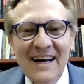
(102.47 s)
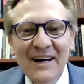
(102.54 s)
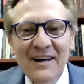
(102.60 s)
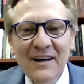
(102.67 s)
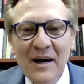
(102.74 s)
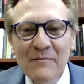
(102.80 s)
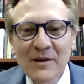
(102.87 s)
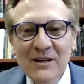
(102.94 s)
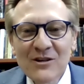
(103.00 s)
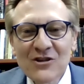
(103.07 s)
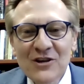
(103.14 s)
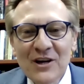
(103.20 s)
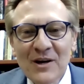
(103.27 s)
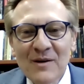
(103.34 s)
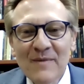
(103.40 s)
Uh, I'm going to
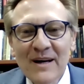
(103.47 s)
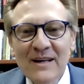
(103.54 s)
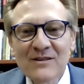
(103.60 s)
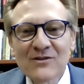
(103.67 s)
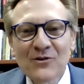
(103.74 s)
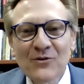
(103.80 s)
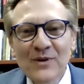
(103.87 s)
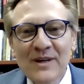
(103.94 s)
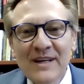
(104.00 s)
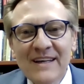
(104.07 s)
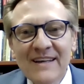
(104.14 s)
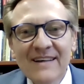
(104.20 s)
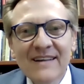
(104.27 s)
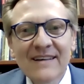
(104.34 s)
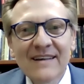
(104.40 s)
share my
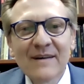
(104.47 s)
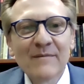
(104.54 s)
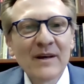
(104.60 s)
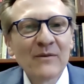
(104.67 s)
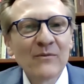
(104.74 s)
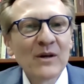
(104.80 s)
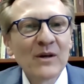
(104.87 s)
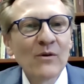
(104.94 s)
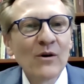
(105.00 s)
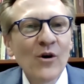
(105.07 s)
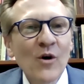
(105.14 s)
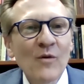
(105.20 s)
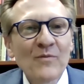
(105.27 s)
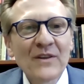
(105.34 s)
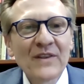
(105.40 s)
screen, um, and we will
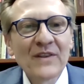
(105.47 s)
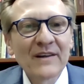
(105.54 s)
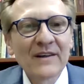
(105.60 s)
hope that